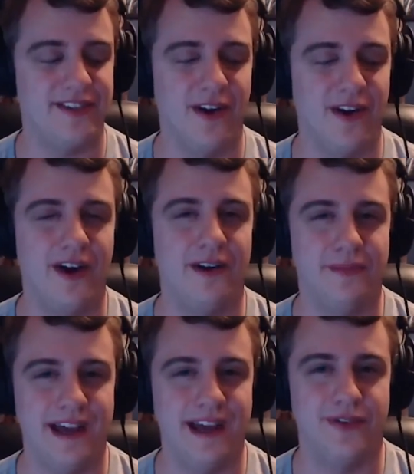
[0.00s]
Sauron
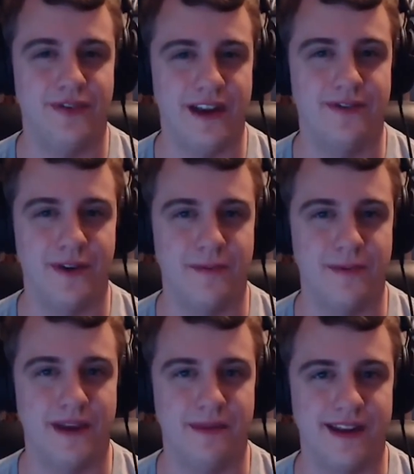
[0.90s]
plays with Vader for a
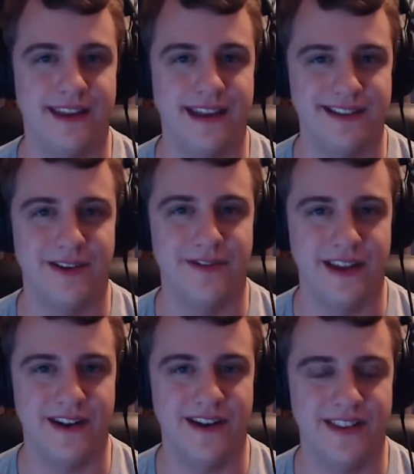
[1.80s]
bit, but I think Darth
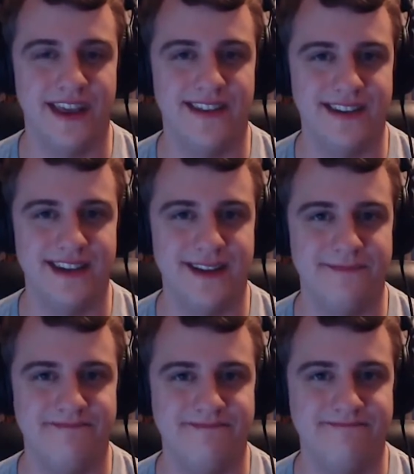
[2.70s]
Vader at the end of the day,
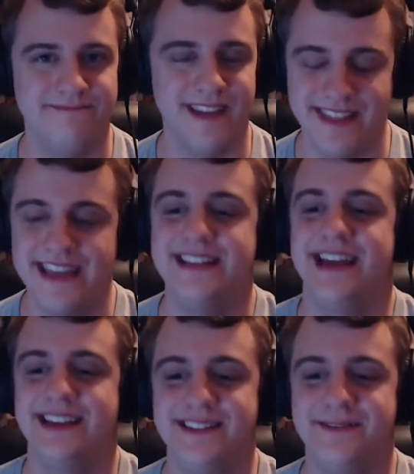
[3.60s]
he
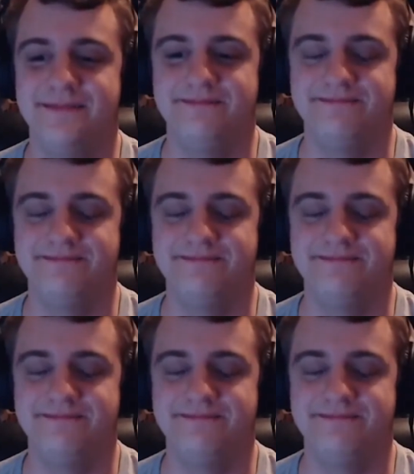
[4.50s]
takes it.